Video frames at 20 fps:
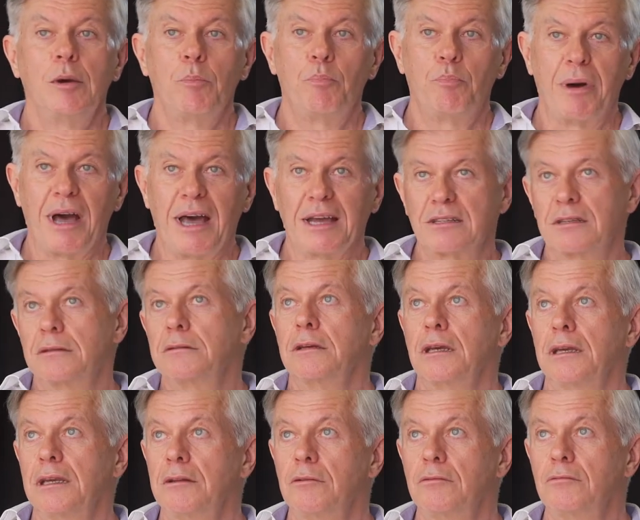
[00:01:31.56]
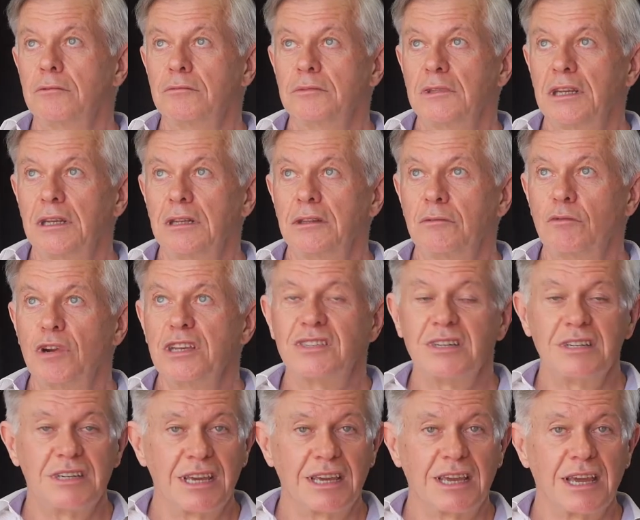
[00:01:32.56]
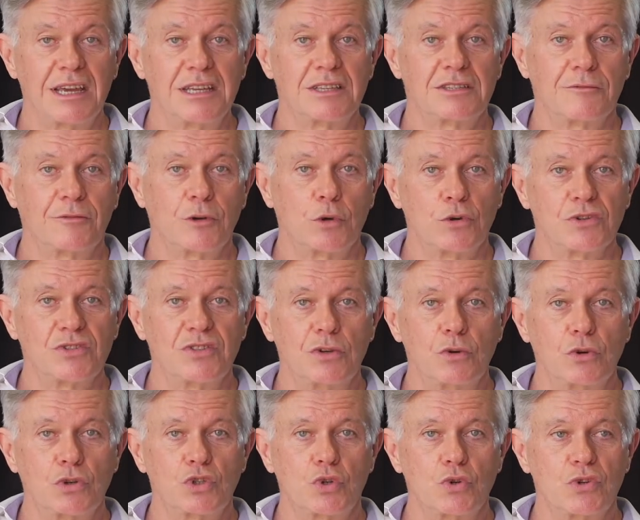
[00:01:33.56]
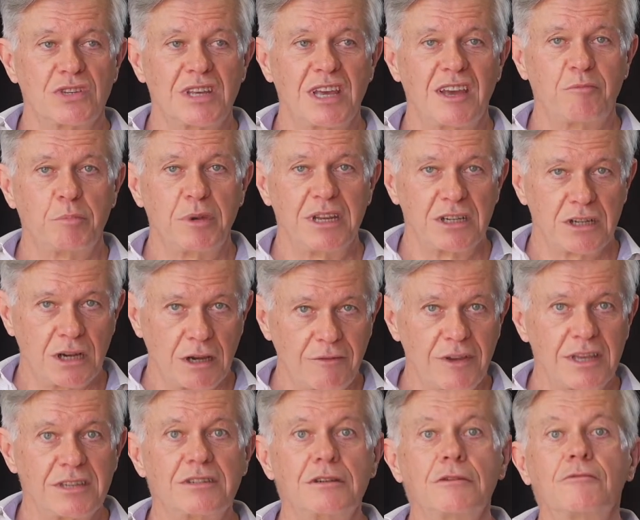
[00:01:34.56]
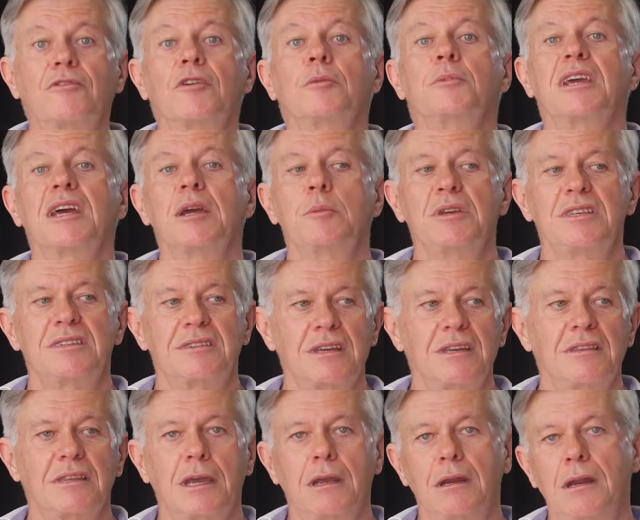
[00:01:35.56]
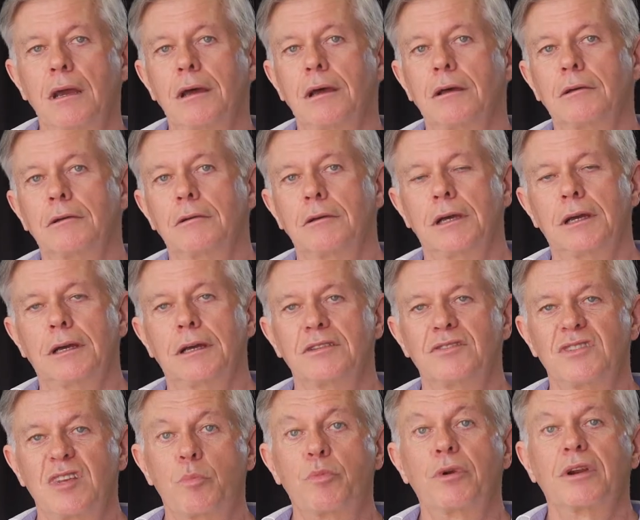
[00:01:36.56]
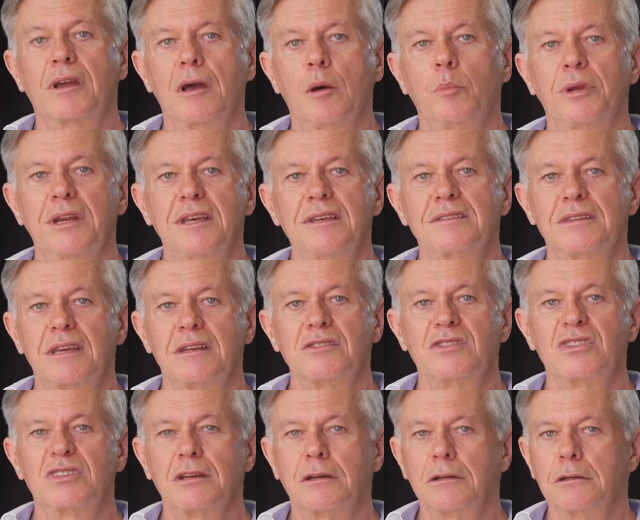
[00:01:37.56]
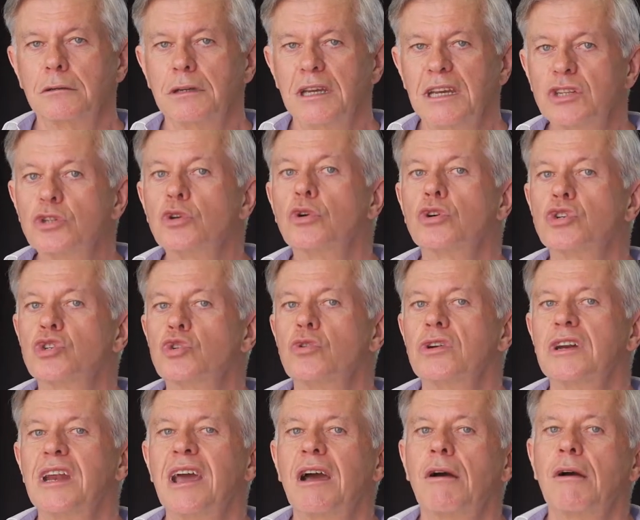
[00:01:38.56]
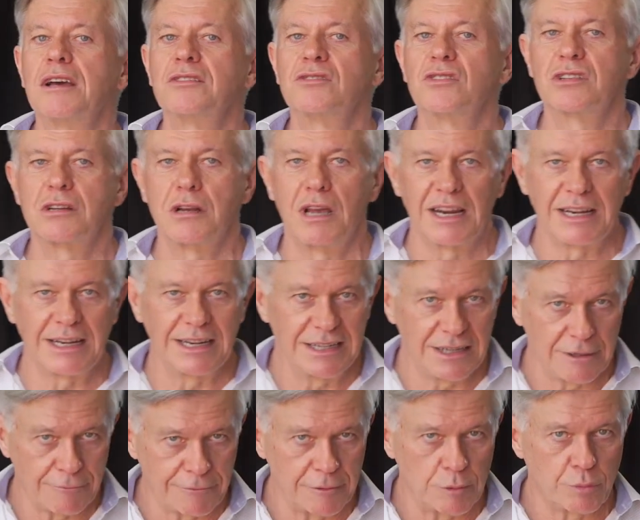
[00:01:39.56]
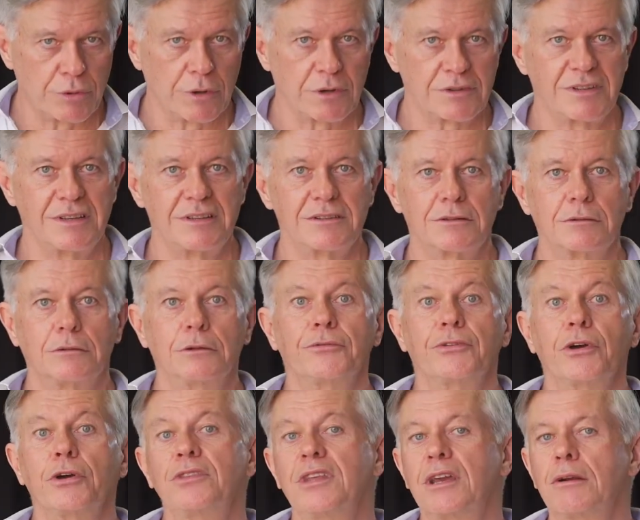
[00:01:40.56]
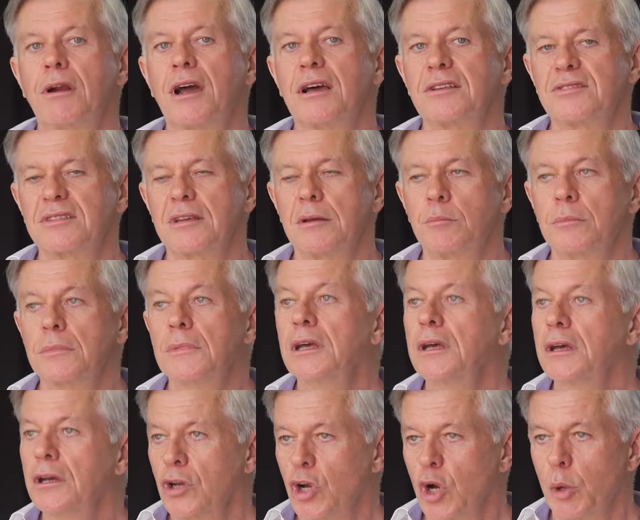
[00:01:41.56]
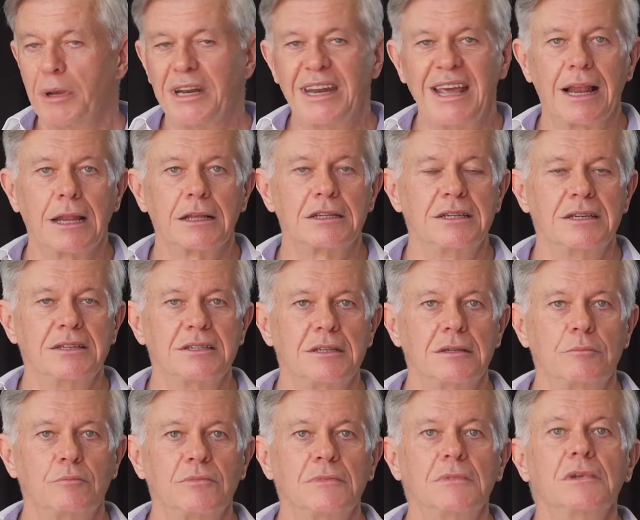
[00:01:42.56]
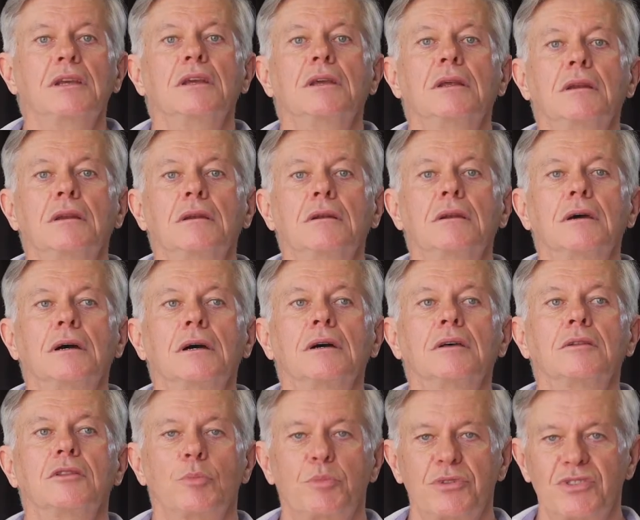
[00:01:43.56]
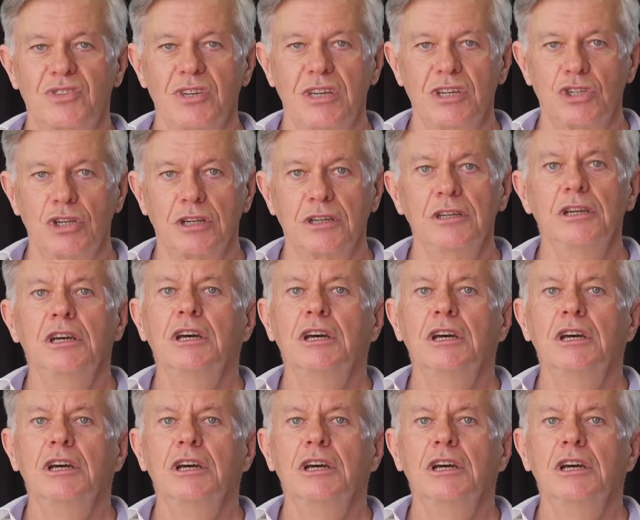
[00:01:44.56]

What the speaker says: But in recent decades, of course, the orchestras have been divested from the ABC. They are now separate companies, and so each orchestra now has a slightly different process, although there are some commonalities in the procedure.